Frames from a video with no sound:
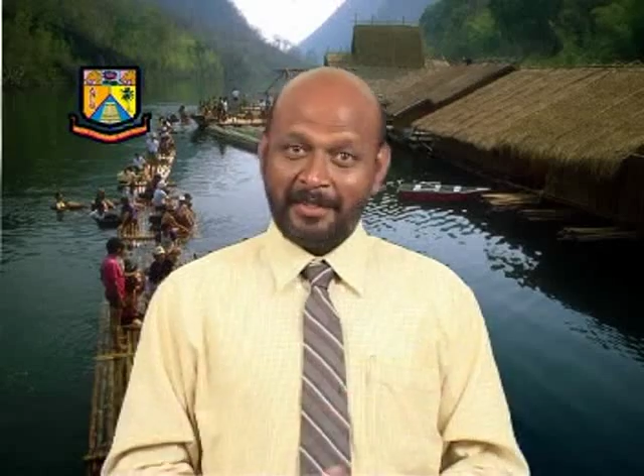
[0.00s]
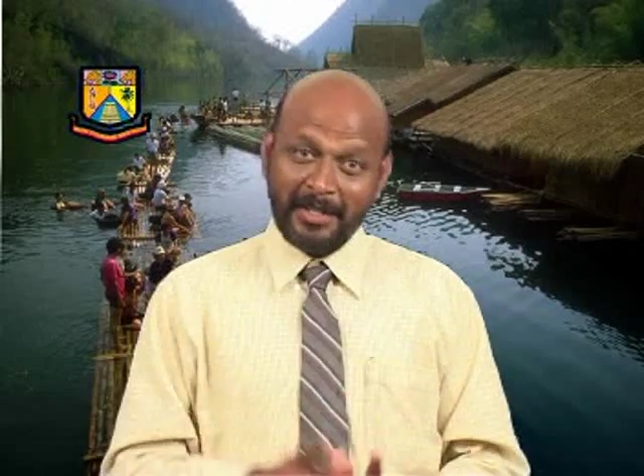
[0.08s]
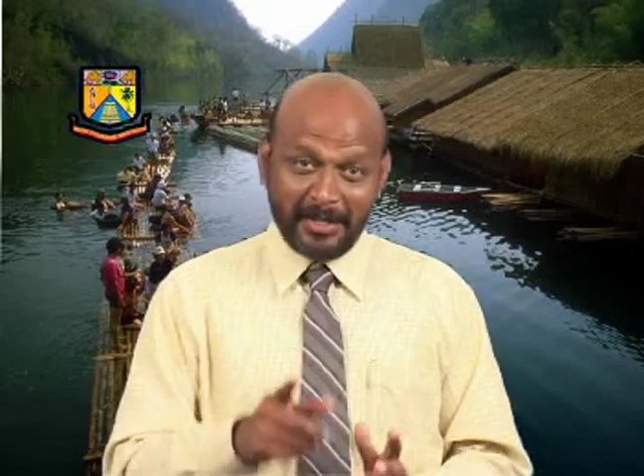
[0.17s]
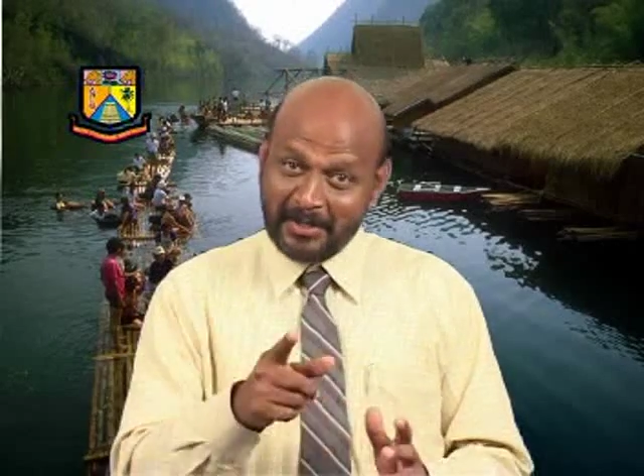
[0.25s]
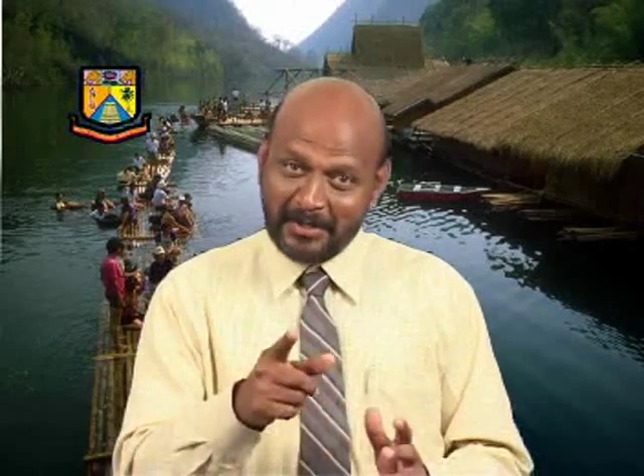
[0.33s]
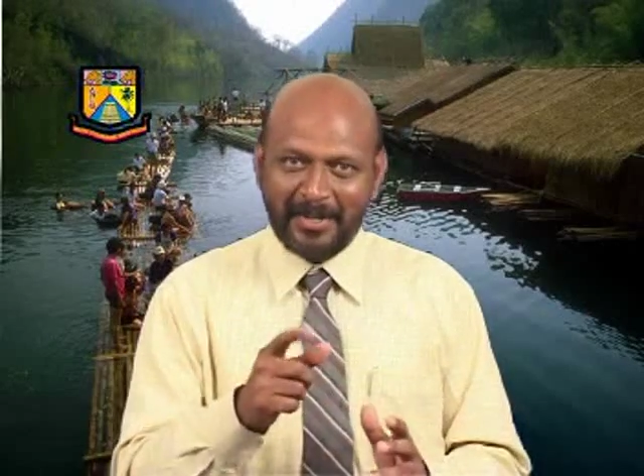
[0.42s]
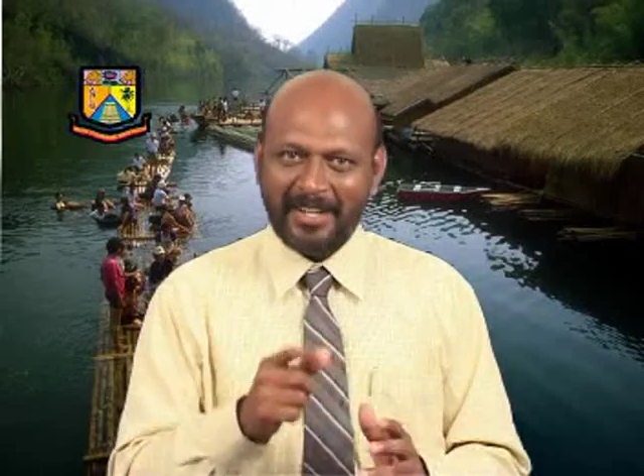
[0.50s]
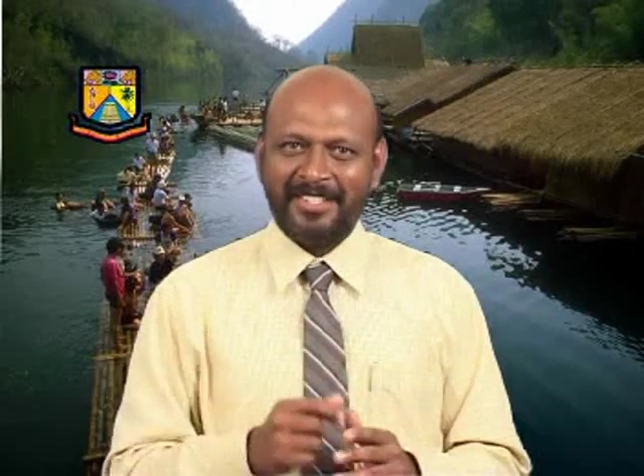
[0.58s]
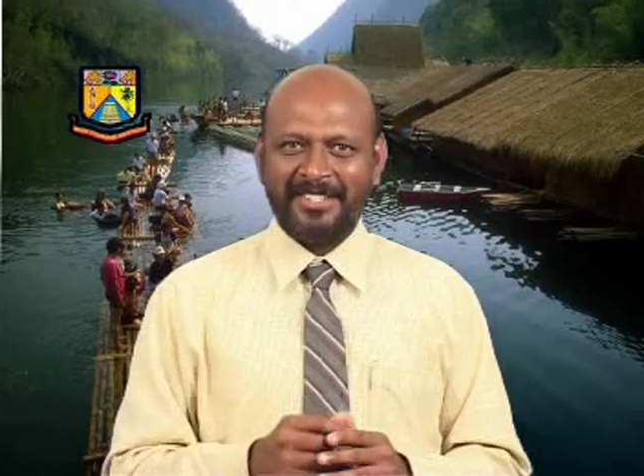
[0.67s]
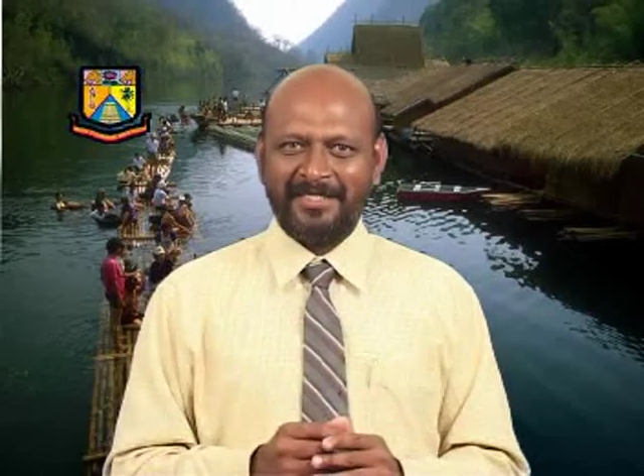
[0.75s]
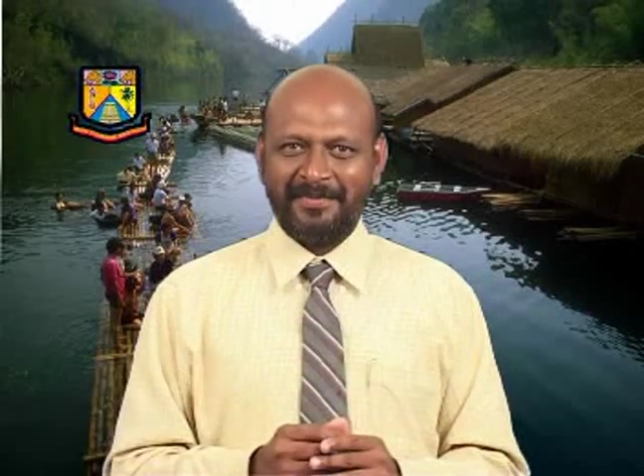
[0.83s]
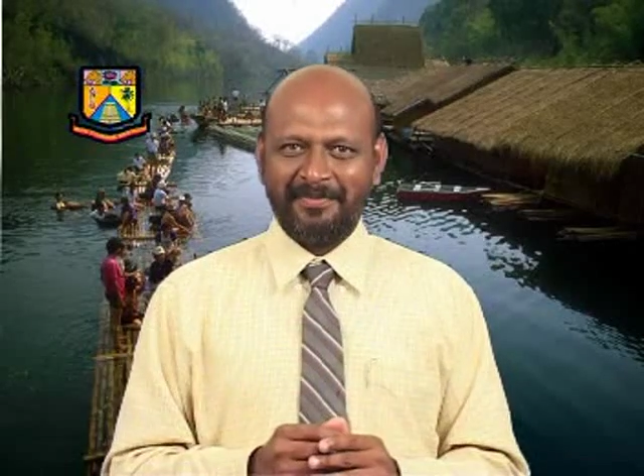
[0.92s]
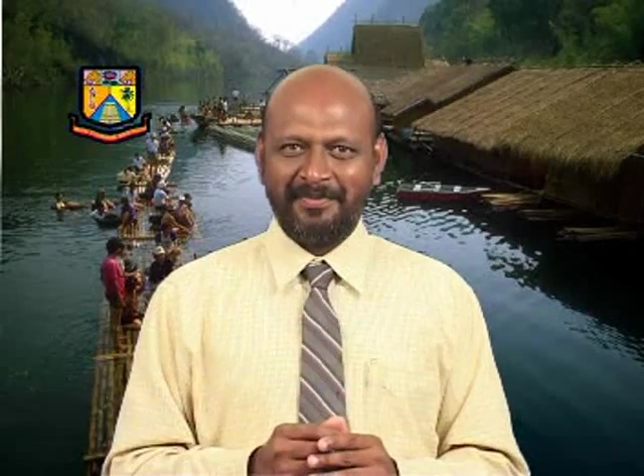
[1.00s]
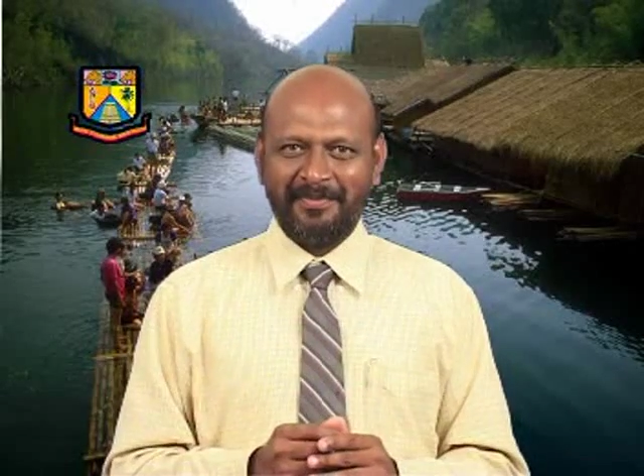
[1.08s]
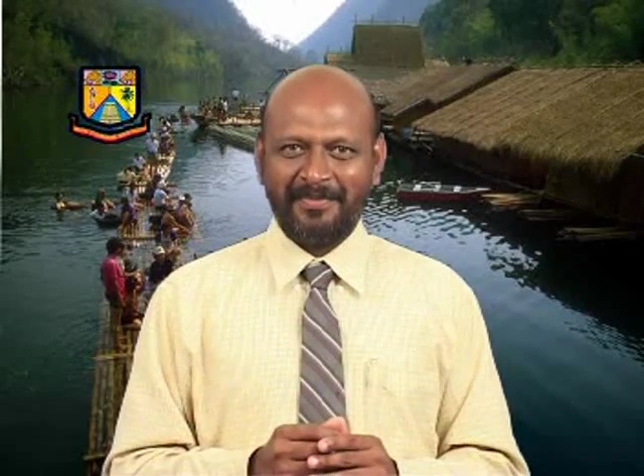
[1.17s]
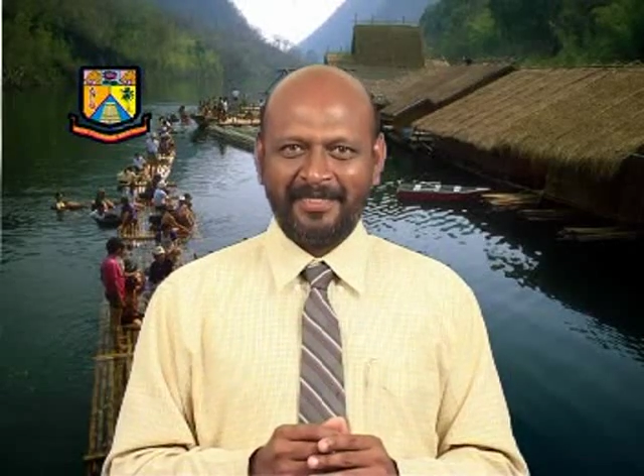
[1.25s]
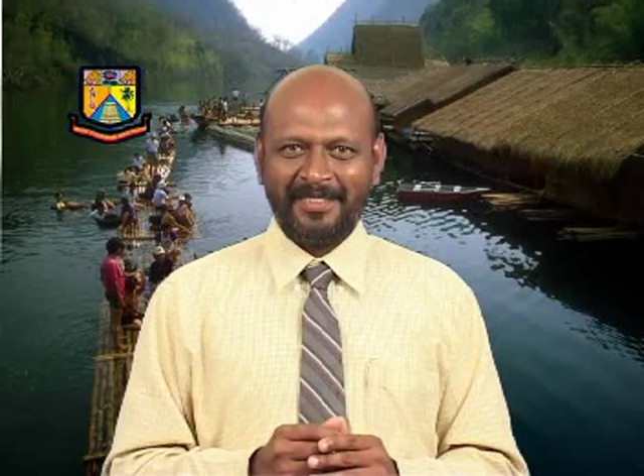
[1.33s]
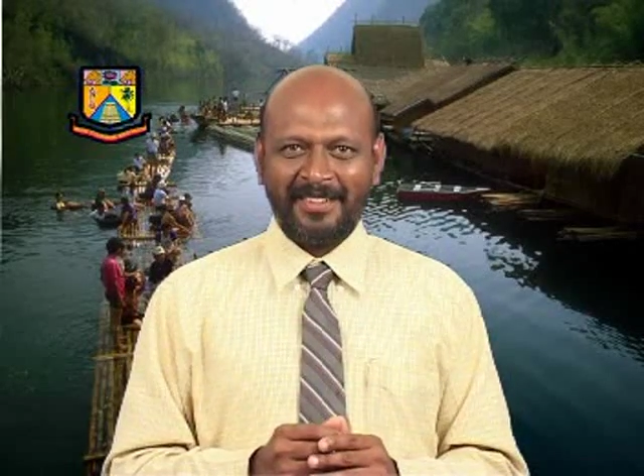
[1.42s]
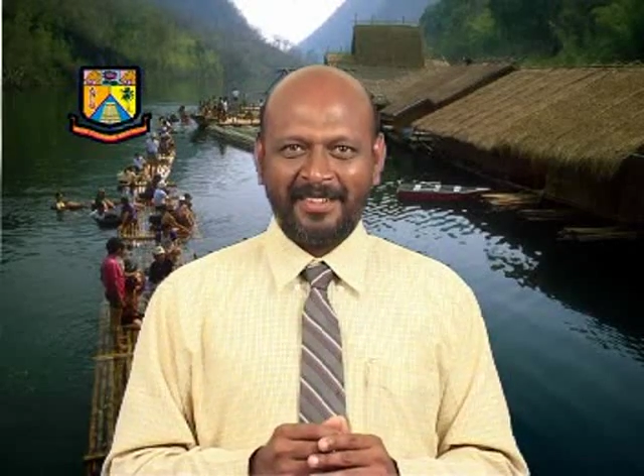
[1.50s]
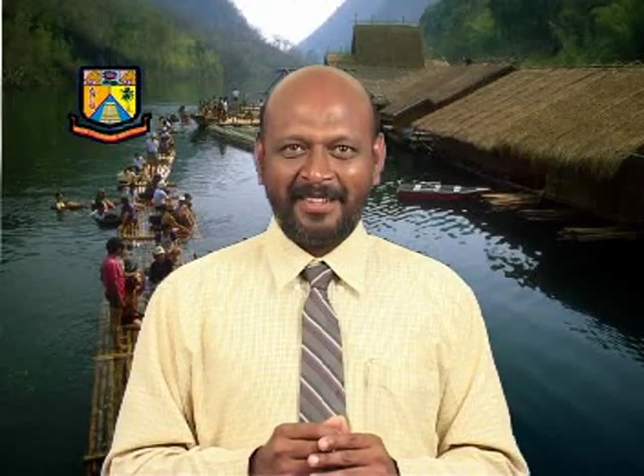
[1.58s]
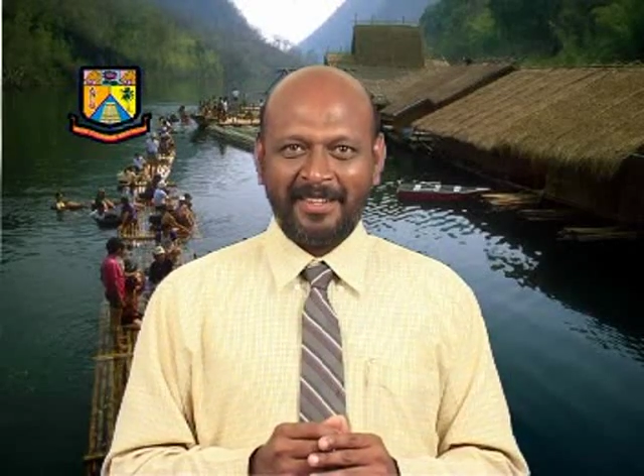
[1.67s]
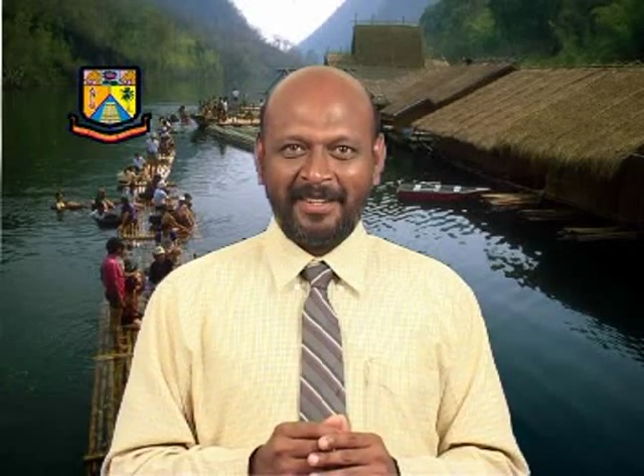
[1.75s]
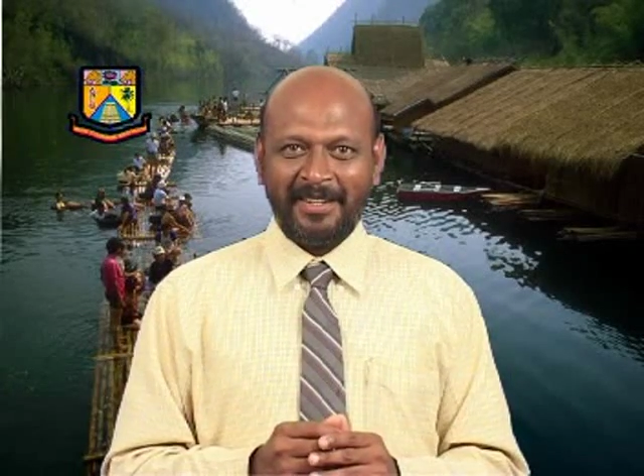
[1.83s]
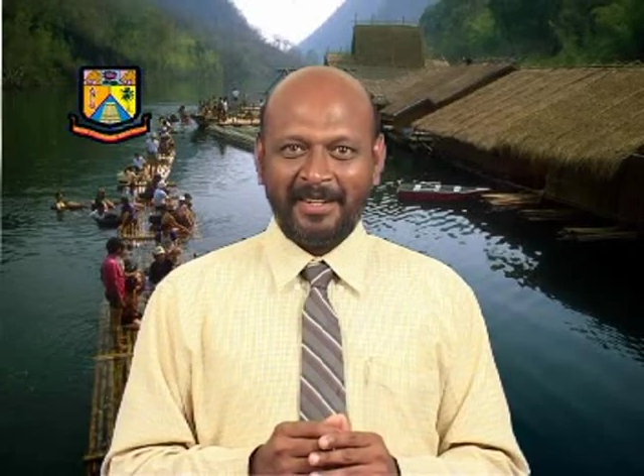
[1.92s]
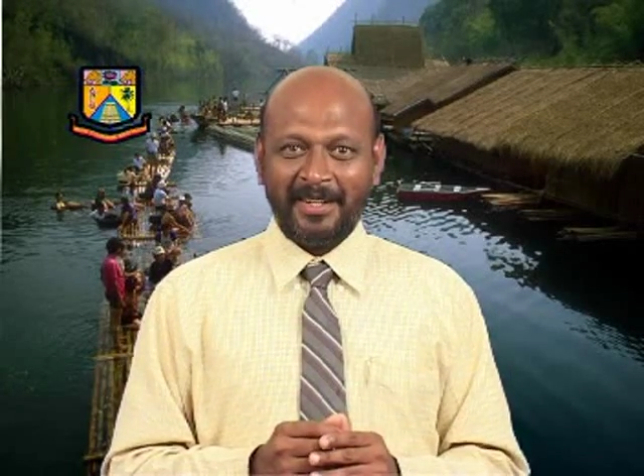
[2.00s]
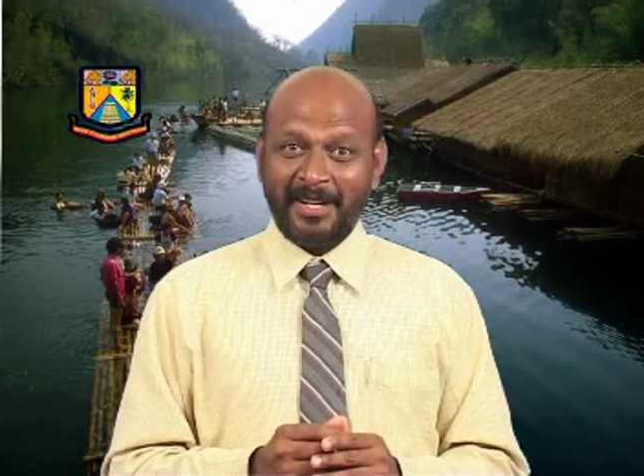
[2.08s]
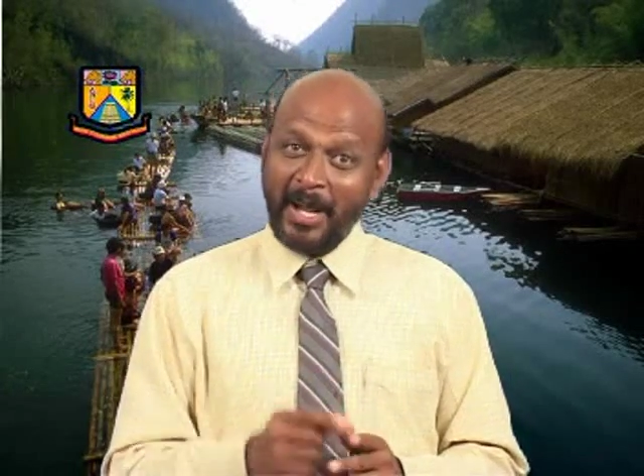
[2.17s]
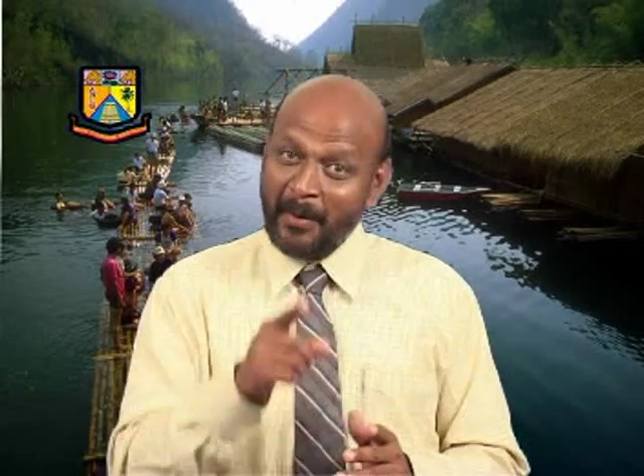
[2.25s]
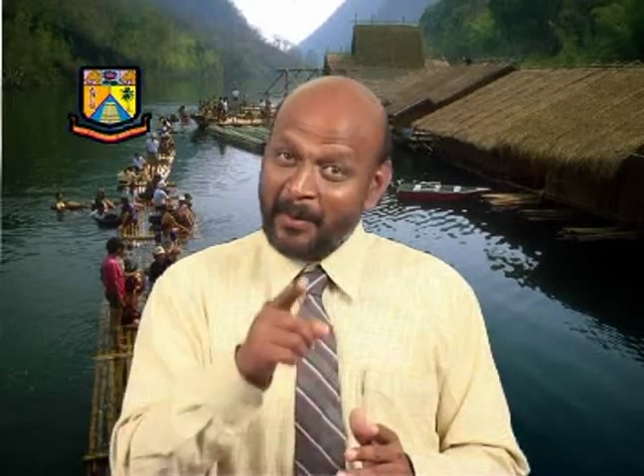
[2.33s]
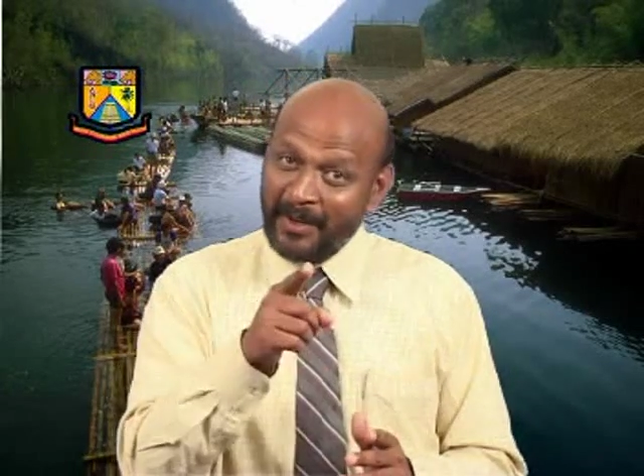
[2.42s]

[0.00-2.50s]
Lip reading: Dear students, now